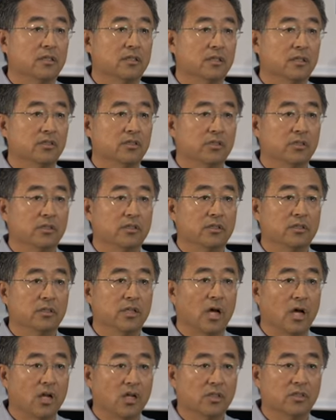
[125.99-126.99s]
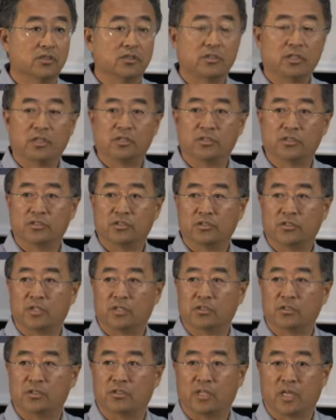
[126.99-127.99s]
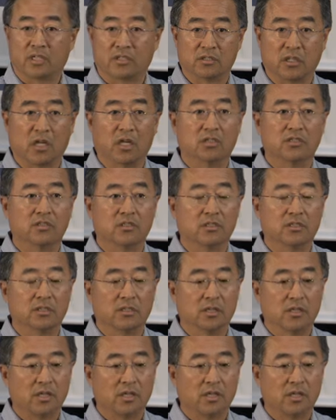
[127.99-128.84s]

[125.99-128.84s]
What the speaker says: they share the knowledge, they share the technology.